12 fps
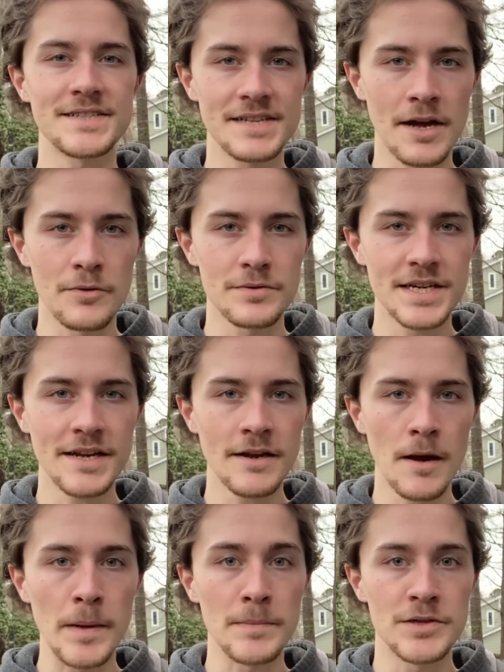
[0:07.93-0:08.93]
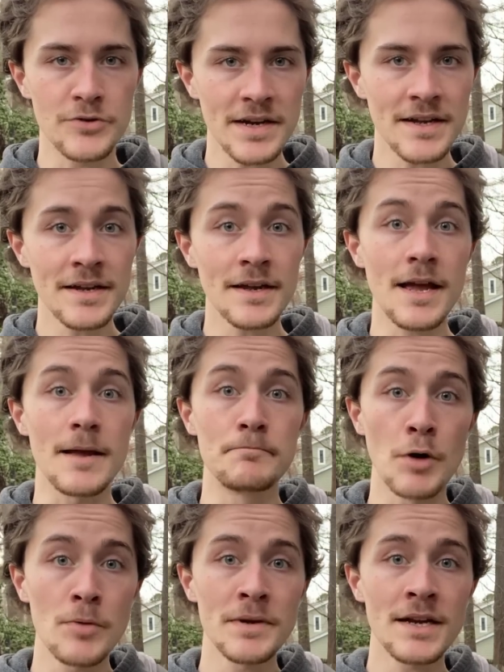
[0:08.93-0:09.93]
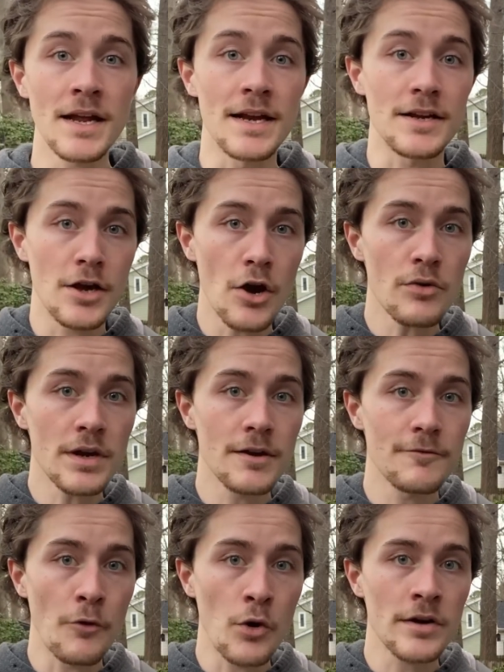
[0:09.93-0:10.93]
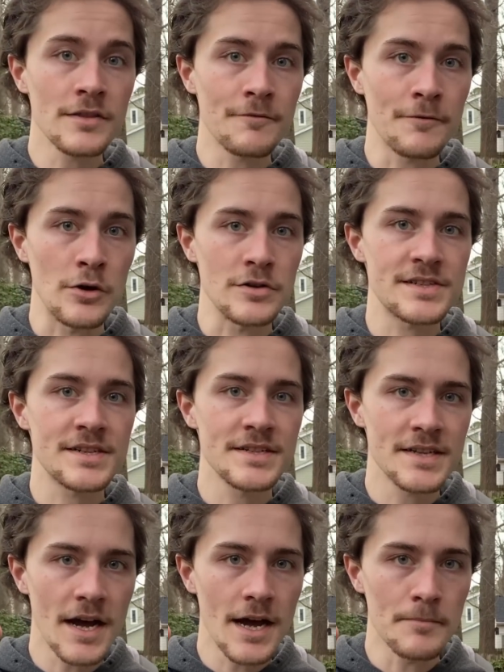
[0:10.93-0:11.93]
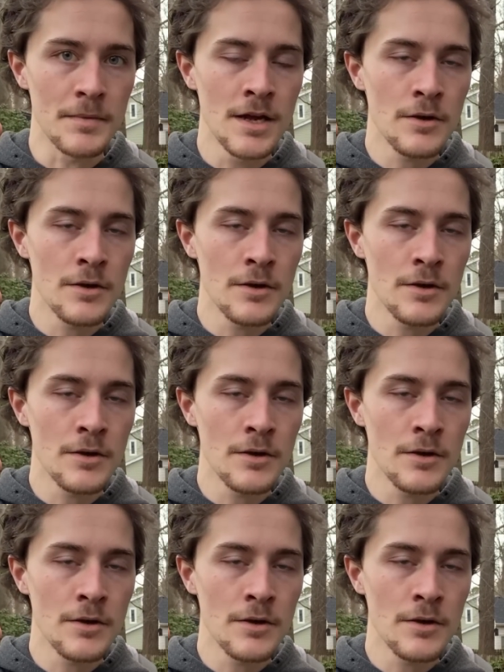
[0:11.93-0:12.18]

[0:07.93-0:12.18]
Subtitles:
so today I'm going to be drinking a bourbon and Coke for the first time,